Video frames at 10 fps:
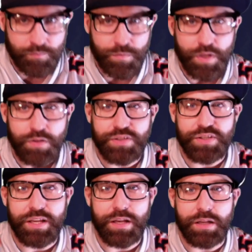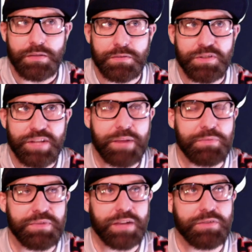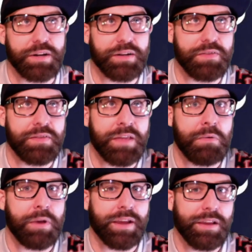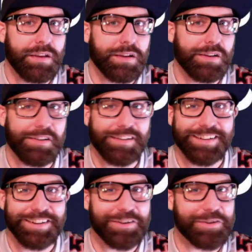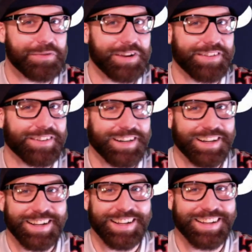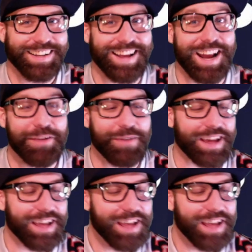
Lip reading: Unless the stadium is not directed that way. Or whatever. Anyway,